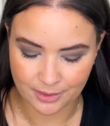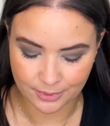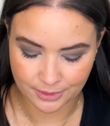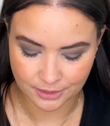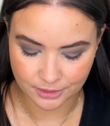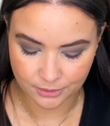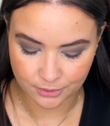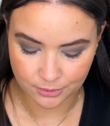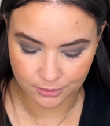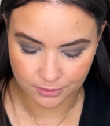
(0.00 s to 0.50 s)
I
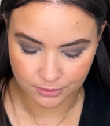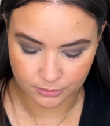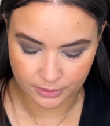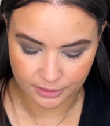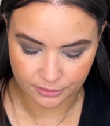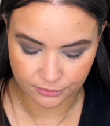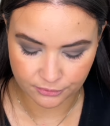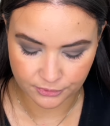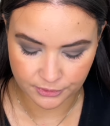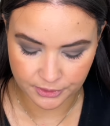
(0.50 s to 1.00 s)
went to Holt
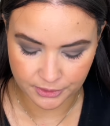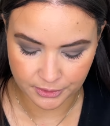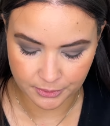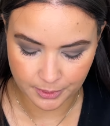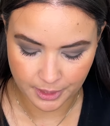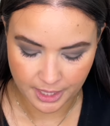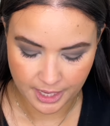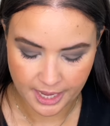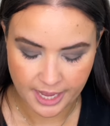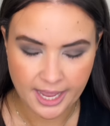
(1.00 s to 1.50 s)

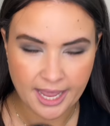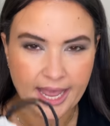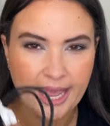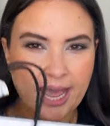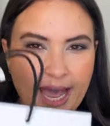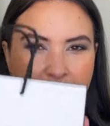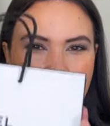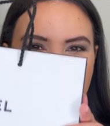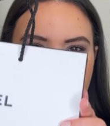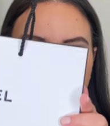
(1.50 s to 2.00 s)
Renfrew
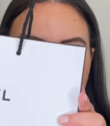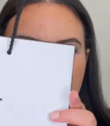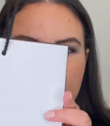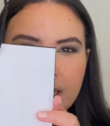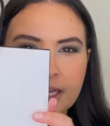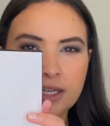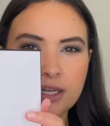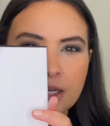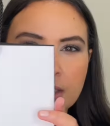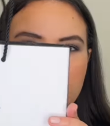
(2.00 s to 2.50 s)

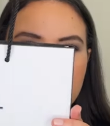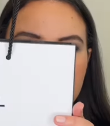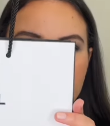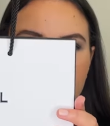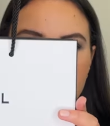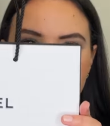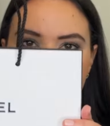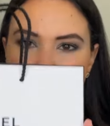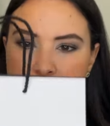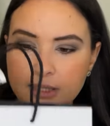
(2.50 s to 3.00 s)
and I got
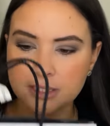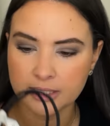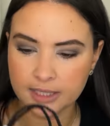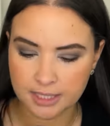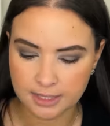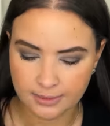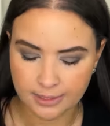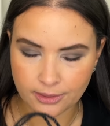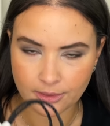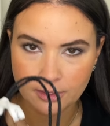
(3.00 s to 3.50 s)
some goodies
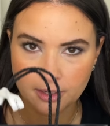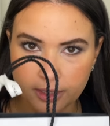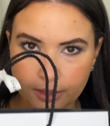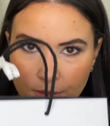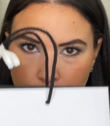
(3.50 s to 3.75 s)
here. I thought